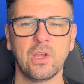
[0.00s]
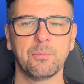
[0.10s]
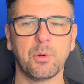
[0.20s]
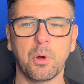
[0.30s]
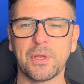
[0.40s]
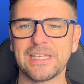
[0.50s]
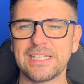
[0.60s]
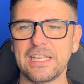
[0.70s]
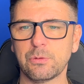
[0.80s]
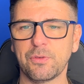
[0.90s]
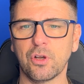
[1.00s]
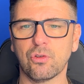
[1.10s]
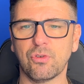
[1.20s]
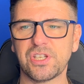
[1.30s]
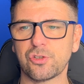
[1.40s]
But what we can see is we've got
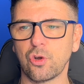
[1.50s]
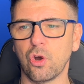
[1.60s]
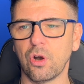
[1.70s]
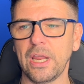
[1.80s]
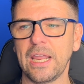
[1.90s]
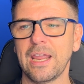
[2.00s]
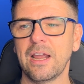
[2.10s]
the risk scoring